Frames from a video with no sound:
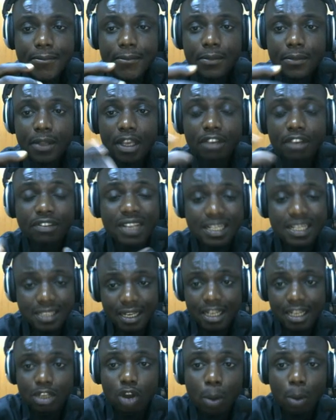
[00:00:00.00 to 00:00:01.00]
if there's an
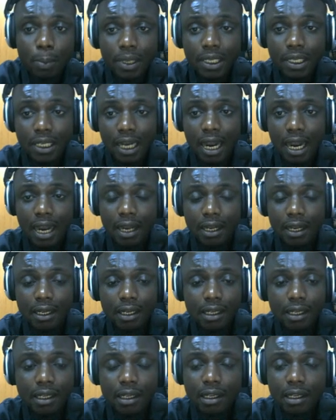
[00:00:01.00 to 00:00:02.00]
incoming car
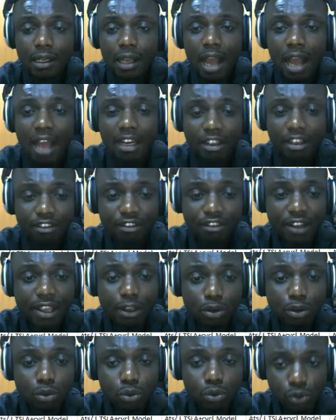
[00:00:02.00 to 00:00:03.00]
and the
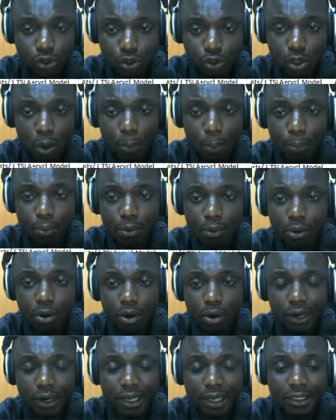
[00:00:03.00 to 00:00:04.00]
vehicle will stop. All
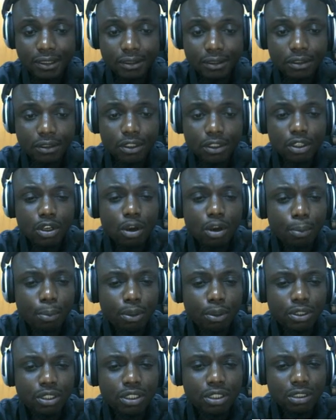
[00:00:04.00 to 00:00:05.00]
right,
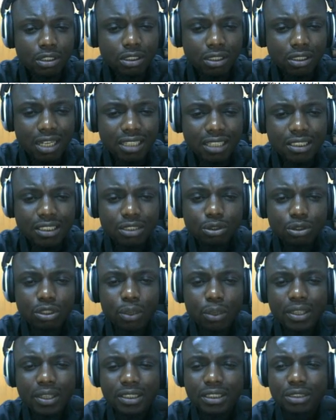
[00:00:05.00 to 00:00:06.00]
but yet still there
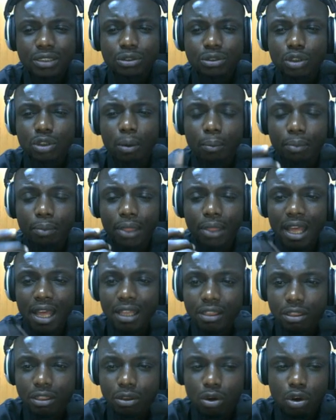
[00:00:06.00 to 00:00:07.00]
were still some death
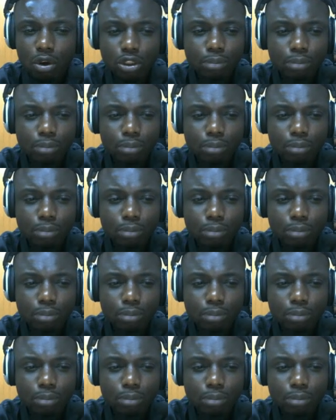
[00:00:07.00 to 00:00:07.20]
caused